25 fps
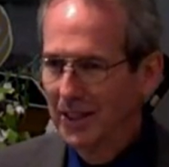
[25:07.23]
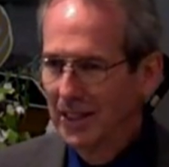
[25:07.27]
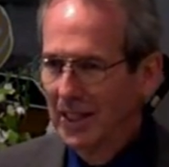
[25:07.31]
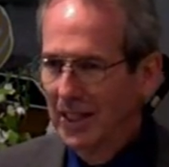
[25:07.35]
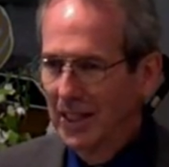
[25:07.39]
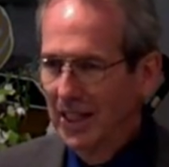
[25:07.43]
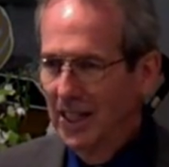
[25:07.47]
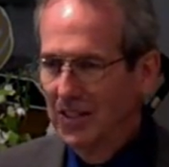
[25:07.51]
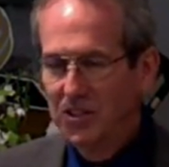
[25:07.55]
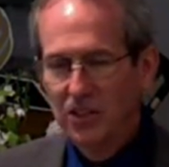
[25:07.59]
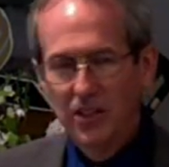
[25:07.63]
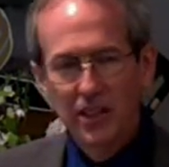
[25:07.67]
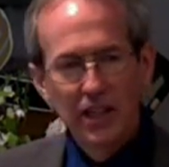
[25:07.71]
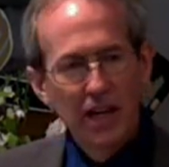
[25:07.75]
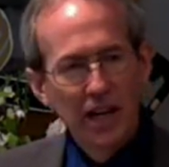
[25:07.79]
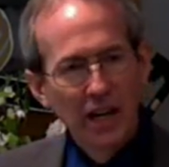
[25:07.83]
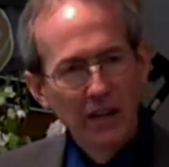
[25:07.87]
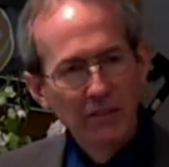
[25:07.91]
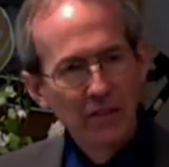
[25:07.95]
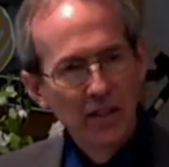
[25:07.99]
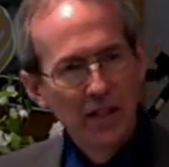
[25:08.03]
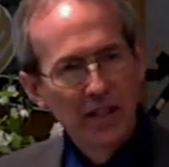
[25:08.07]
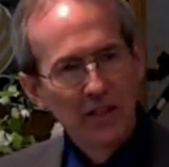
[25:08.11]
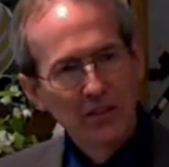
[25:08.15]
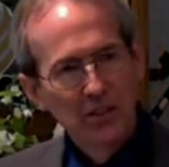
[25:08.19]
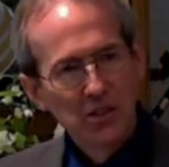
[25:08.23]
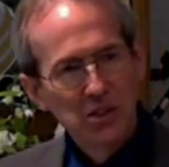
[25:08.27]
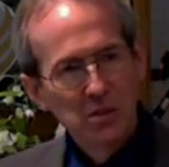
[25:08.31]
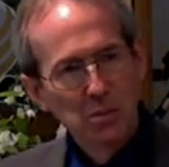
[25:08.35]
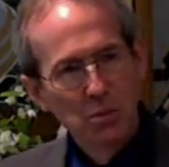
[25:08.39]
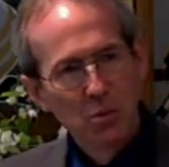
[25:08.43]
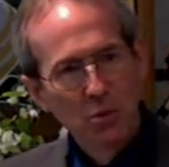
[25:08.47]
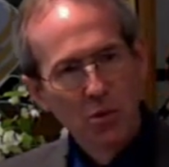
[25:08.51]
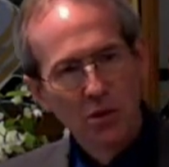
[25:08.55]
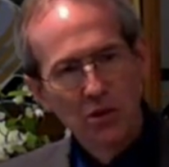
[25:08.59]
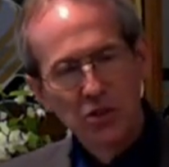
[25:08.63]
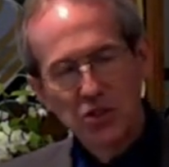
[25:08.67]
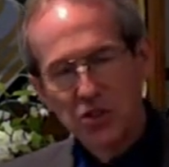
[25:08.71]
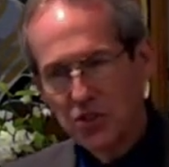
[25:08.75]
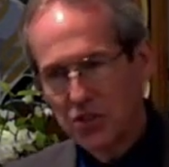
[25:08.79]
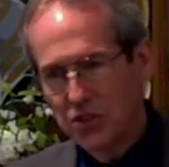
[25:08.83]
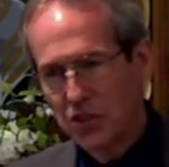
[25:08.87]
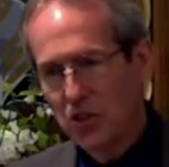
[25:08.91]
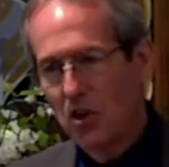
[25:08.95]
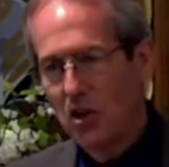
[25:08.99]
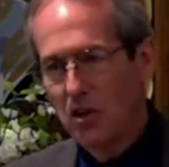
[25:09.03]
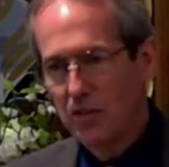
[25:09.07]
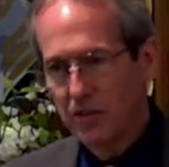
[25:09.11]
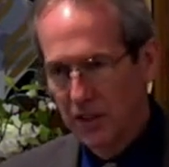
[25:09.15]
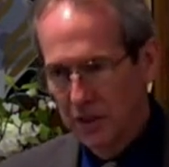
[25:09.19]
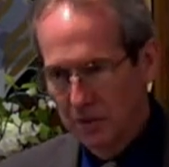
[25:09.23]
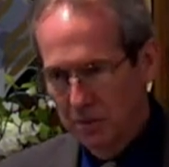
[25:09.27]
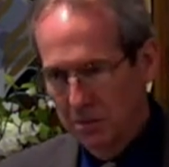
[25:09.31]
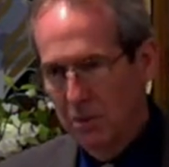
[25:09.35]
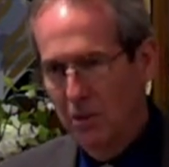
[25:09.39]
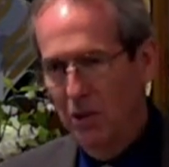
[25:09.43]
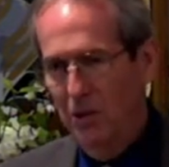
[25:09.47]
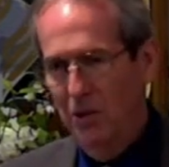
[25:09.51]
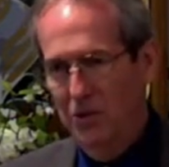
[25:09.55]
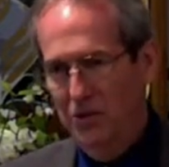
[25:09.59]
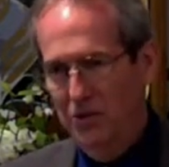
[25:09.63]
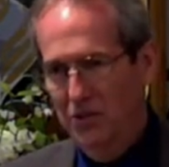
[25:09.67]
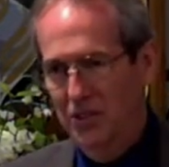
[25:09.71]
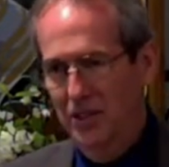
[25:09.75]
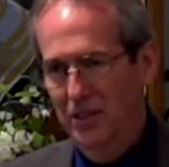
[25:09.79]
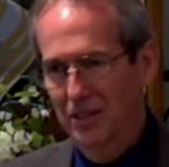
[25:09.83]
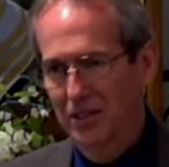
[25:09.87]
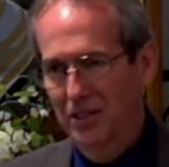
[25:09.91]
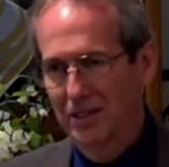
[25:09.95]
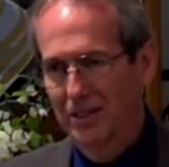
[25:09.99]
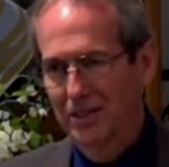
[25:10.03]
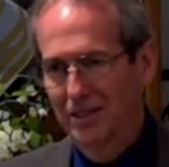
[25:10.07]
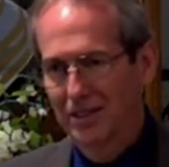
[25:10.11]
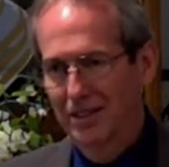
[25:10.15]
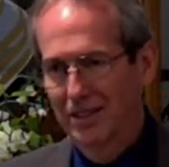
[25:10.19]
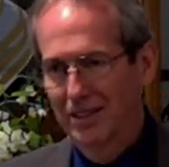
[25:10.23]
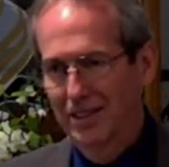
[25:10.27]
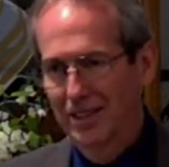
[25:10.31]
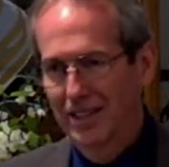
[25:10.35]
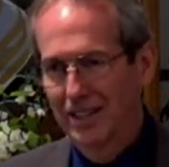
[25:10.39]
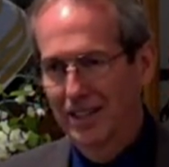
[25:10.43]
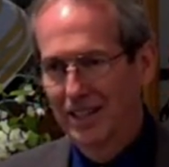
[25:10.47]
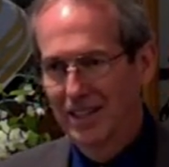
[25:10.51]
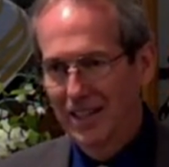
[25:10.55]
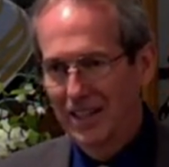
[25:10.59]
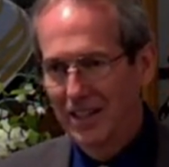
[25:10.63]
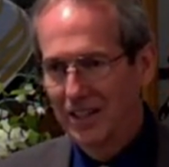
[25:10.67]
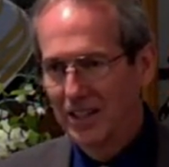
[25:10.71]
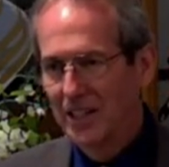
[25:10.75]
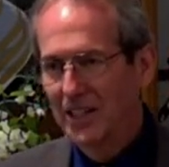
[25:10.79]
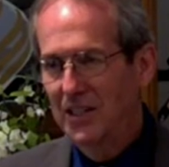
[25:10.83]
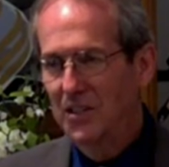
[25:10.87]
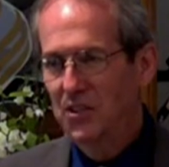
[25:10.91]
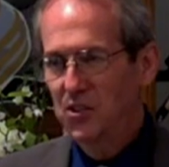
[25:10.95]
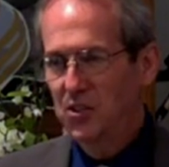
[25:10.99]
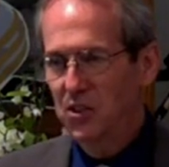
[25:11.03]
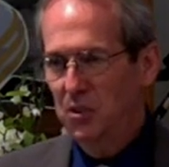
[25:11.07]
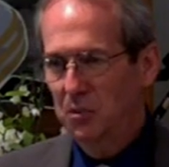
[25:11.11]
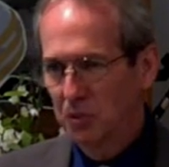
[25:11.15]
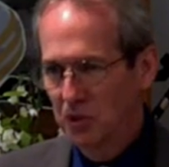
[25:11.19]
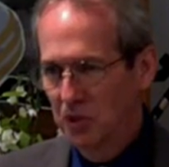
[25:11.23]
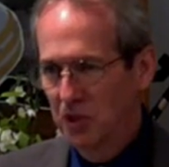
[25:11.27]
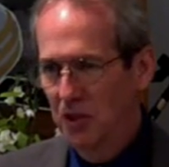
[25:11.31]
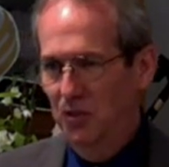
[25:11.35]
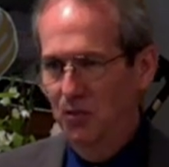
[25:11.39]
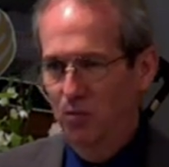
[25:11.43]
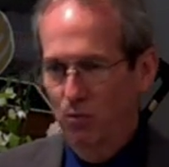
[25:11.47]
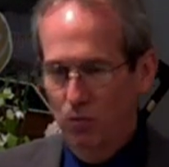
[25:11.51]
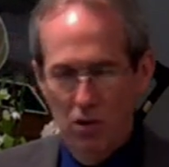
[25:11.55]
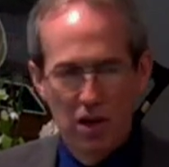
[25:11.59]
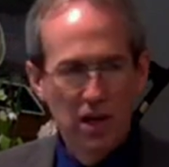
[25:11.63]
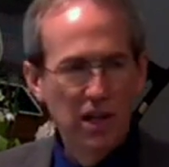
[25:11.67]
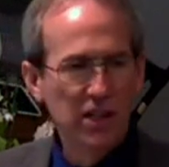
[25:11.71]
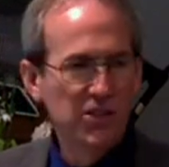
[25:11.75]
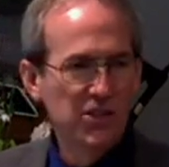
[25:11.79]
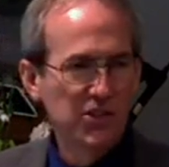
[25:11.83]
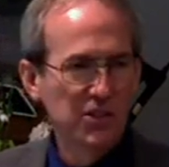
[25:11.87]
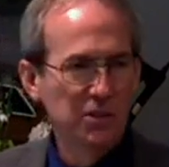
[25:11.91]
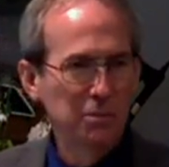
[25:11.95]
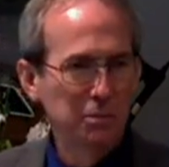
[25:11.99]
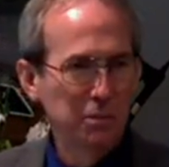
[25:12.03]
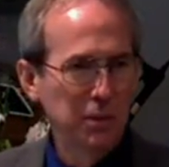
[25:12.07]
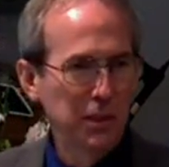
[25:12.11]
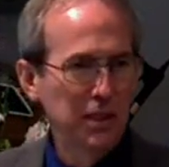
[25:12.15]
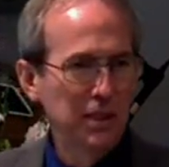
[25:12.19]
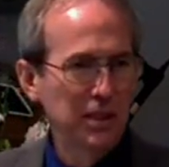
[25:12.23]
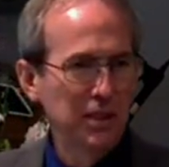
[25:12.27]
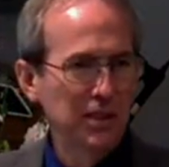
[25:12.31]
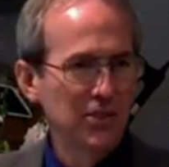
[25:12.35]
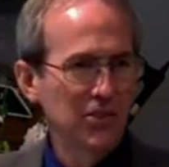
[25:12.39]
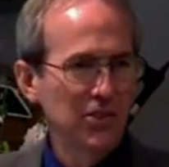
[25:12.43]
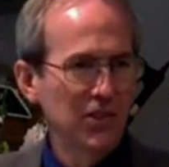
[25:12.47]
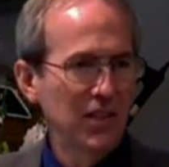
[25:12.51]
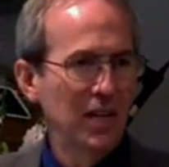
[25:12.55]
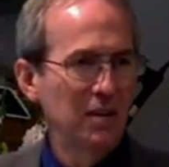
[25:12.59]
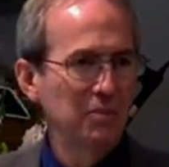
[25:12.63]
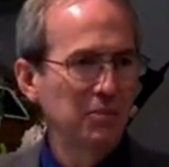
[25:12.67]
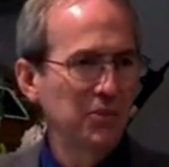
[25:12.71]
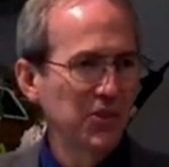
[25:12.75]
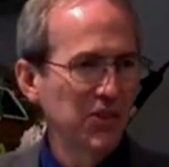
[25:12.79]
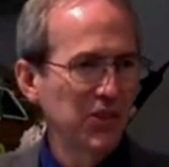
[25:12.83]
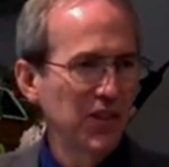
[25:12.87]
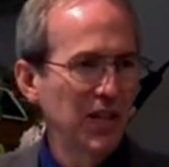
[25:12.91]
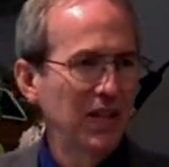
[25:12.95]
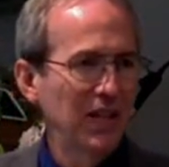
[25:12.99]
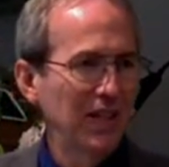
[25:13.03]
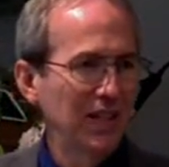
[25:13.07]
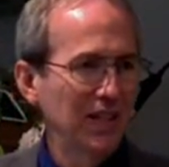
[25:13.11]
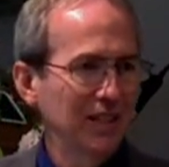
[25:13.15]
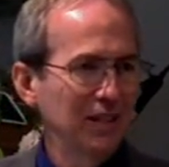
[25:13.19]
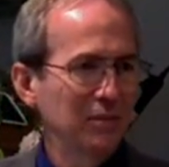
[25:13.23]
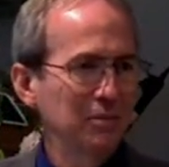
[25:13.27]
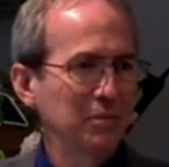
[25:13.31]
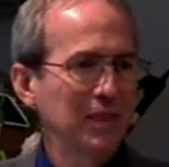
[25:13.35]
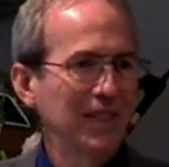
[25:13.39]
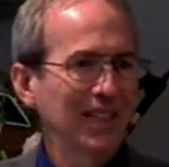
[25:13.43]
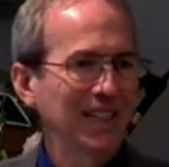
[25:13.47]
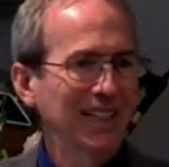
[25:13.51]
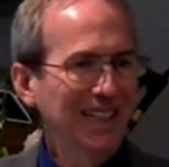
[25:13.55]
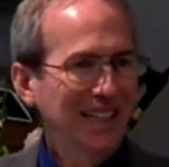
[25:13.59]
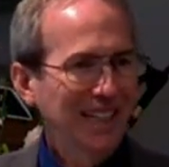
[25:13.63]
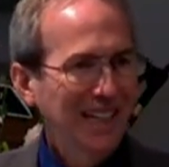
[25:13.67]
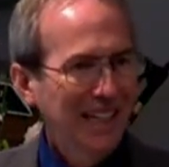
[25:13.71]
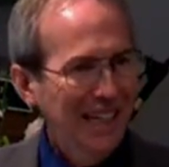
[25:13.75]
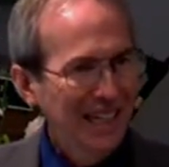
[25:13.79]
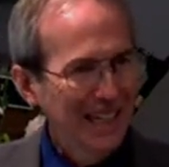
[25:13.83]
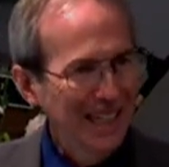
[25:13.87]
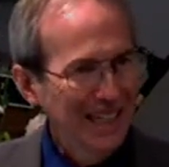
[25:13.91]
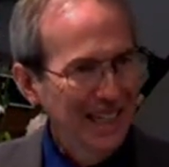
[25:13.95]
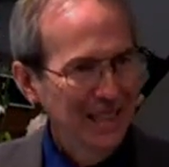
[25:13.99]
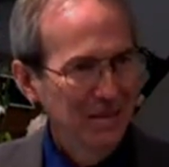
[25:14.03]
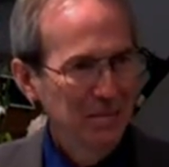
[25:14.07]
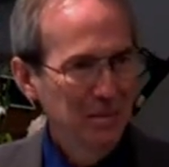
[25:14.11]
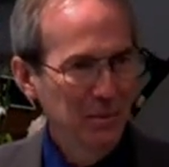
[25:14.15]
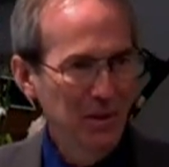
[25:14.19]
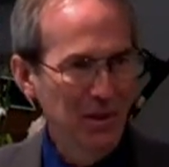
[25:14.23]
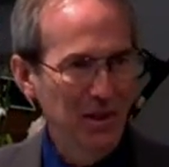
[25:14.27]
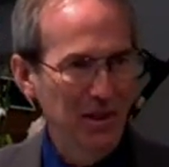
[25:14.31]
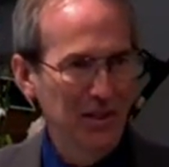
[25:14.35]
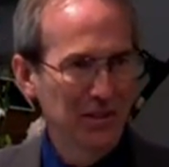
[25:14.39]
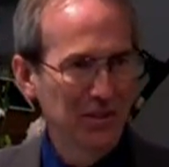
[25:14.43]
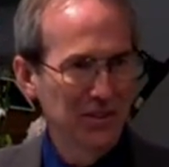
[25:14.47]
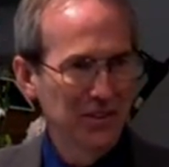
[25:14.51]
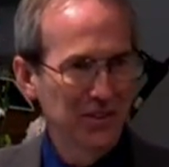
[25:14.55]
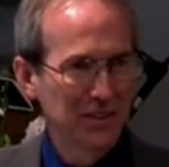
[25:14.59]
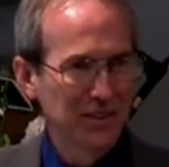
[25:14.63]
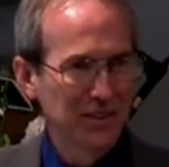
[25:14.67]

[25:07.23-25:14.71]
Is that I've got this poor, starving person that needs some good rice and beans, and I'm sending him candy bars.